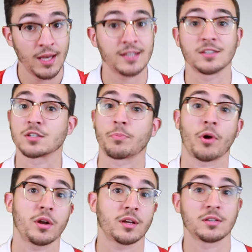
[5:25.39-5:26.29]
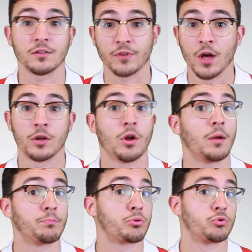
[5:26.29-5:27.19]
Is this a product of
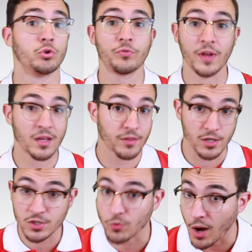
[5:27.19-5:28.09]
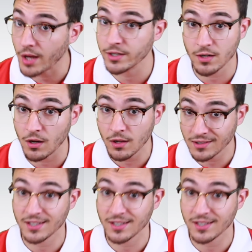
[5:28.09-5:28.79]
not improving their squad at all?